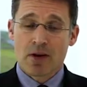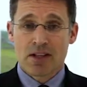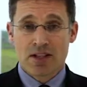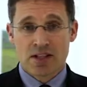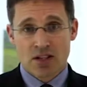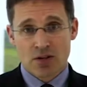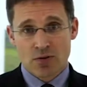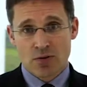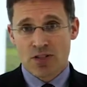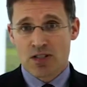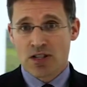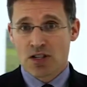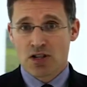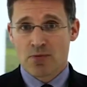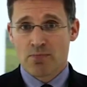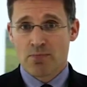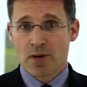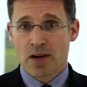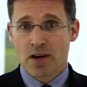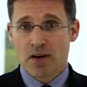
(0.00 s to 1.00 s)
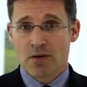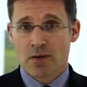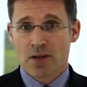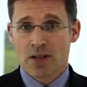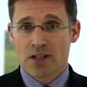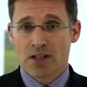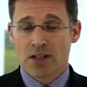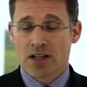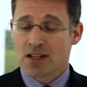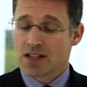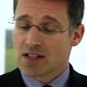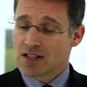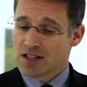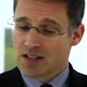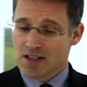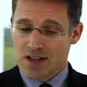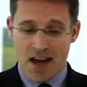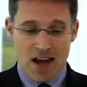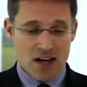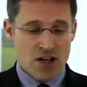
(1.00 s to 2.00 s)
It's a transition period.
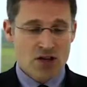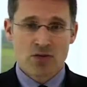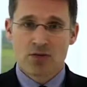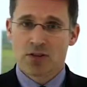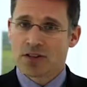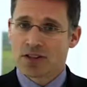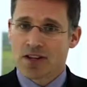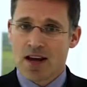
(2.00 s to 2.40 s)
It's natural.